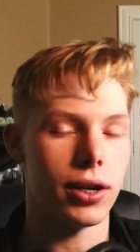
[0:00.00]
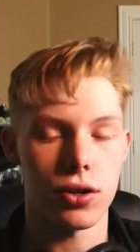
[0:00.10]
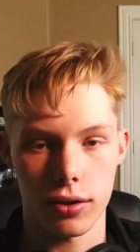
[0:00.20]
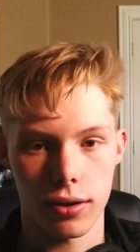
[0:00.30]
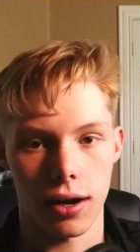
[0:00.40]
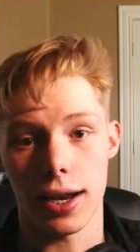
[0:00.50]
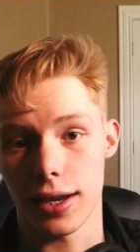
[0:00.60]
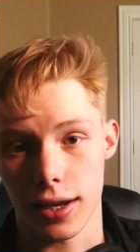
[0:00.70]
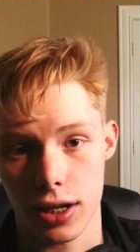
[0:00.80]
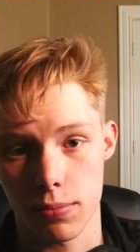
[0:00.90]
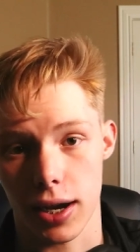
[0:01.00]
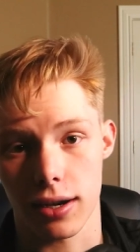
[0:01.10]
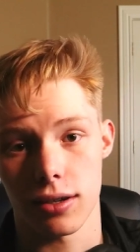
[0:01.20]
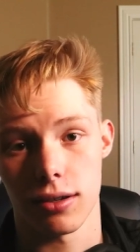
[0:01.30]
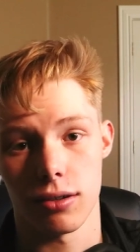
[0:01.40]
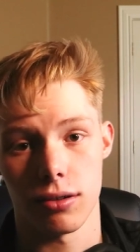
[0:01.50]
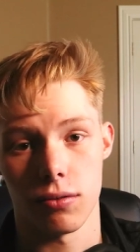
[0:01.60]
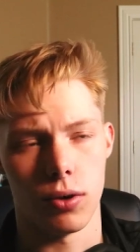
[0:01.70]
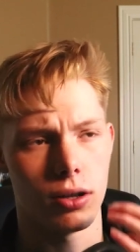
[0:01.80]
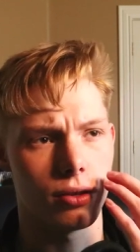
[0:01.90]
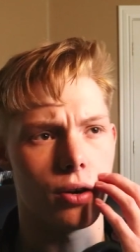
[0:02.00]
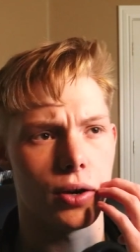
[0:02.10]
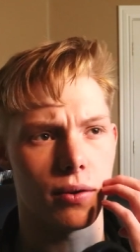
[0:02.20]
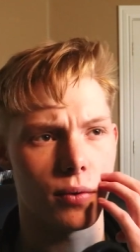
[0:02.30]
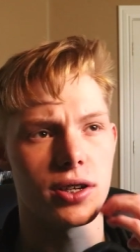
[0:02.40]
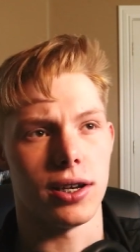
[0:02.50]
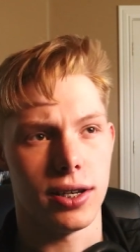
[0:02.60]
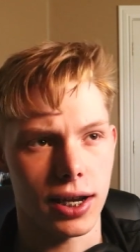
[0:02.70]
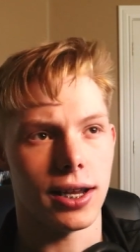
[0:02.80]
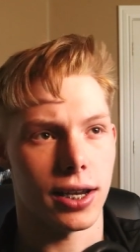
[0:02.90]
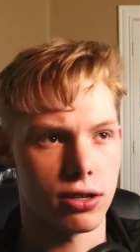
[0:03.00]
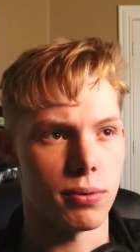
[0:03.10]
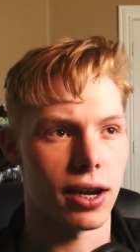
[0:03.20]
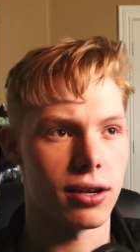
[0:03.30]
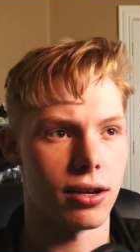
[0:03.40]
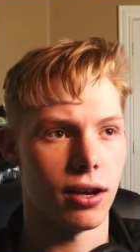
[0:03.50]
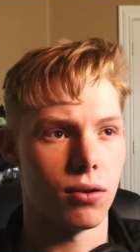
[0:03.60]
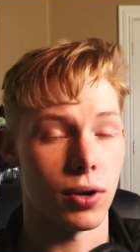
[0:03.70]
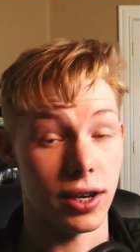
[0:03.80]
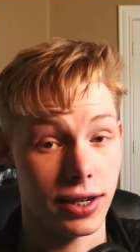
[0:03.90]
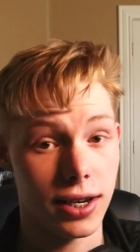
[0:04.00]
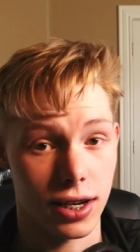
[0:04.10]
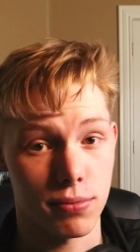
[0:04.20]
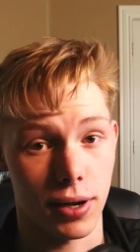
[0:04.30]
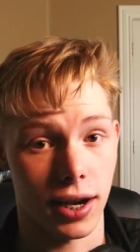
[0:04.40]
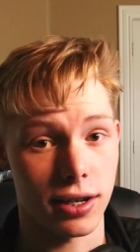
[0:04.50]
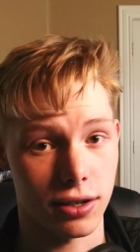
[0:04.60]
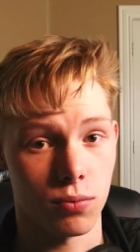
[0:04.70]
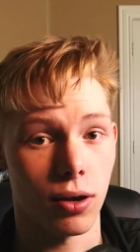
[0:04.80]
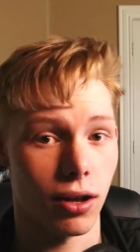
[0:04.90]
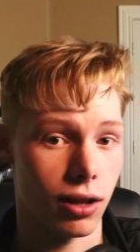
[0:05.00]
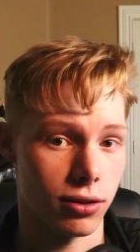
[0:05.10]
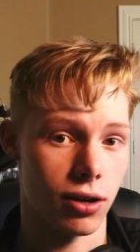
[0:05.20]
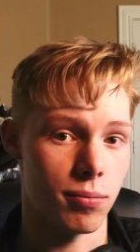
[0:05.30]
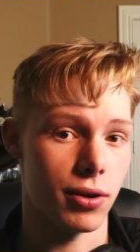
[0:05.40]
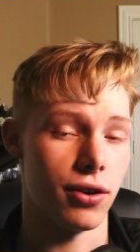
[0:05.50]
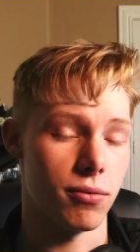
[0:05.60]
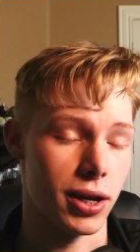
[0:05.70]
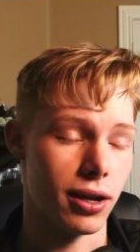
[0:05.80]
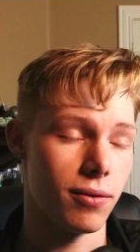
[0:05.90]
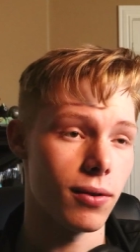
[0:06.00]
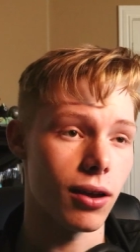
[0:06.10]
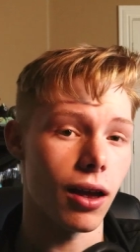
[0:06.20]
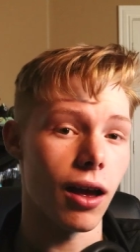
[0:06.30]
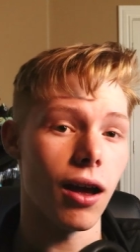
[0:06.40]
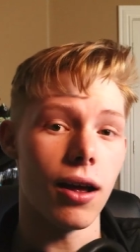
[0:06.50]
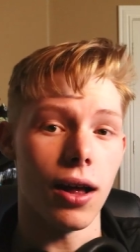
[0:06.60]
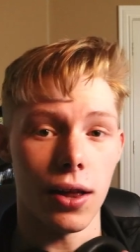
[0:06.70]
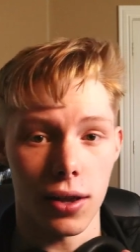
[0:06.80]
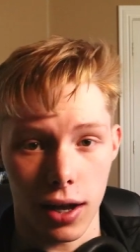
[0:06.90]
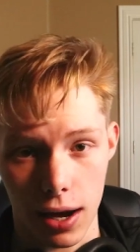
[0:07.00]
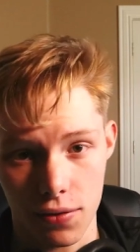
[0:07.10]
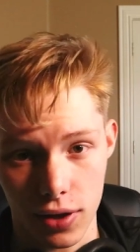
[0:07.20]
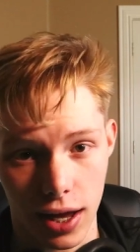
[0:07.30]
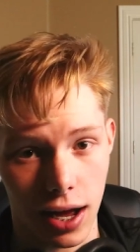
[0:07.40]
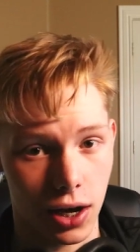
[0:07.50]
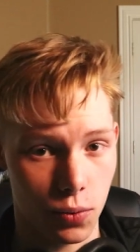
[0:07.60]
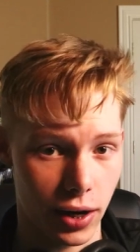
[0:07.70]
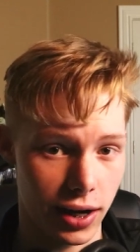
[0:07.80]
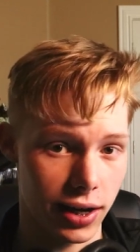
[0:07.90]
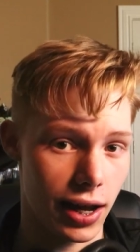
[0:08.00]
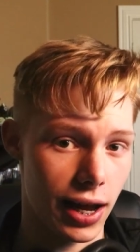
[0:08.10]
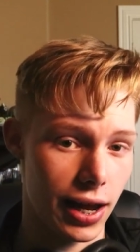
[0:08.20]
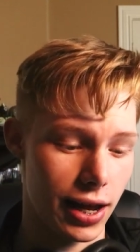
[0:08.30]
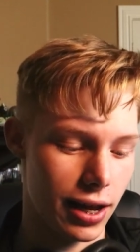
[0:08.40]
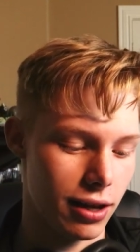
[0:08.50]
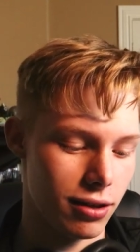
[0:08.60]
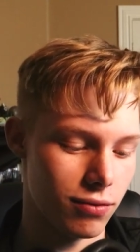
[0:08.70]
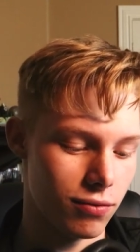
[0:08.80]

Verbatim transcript: which I didn't expect. Well, no, wait, which I did expect. What I didn't expect is what I'll talk about here in a minute. After that, I created a